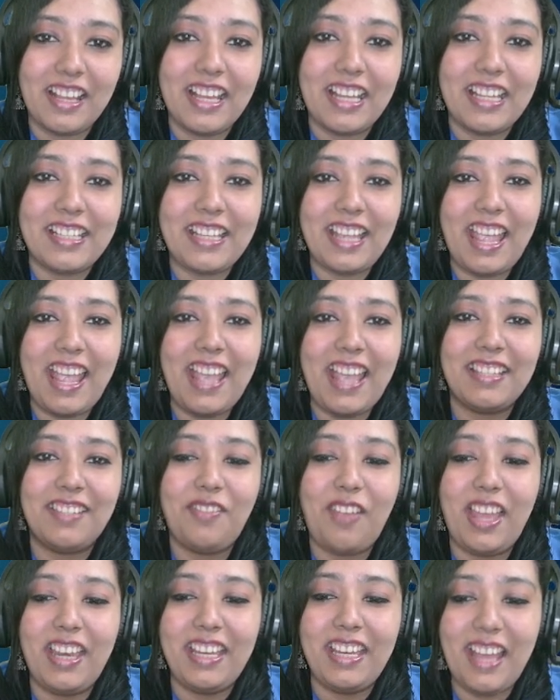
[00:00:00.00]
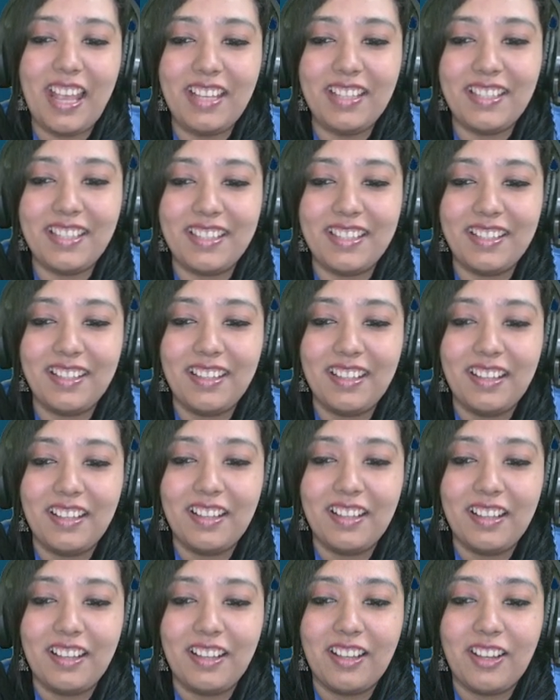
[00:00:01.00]
Yes, very nice.
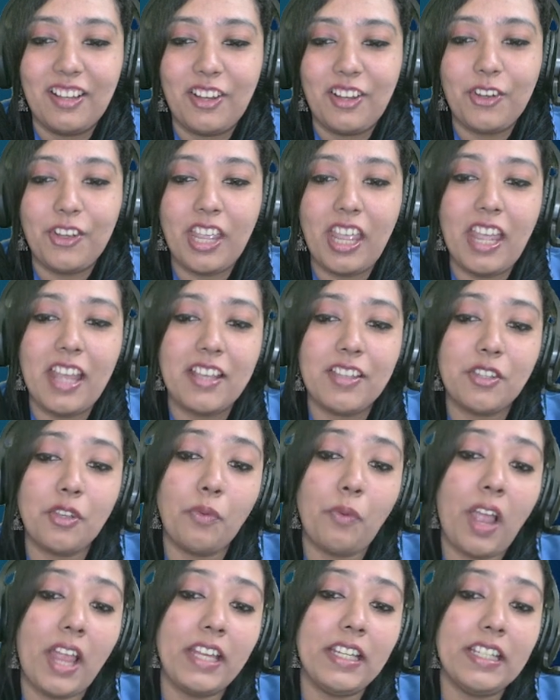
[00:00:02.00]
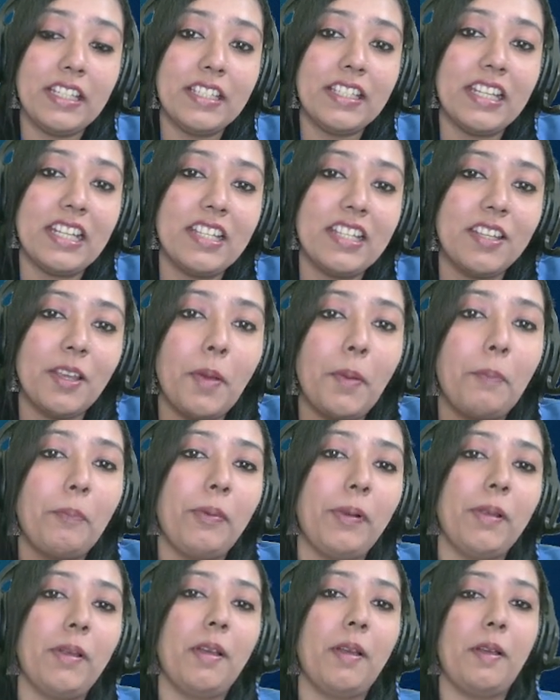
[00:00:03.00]
Okay, so why did teacher
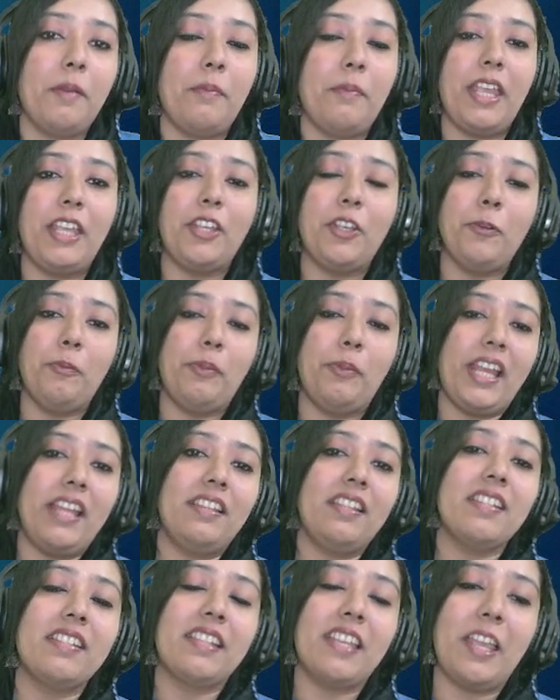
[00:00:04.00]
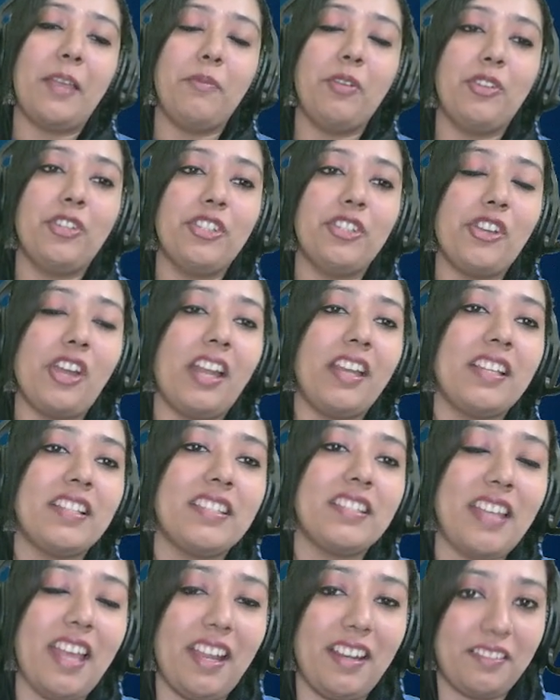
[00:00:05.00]
make you play this game? Did you
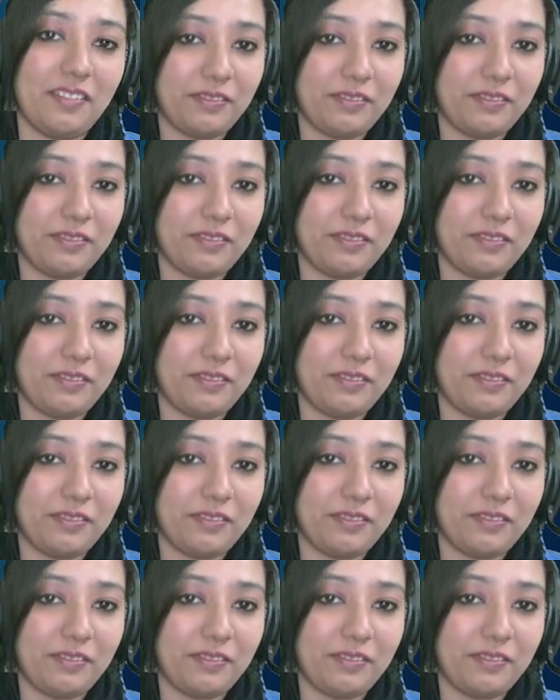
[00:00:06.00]
understand?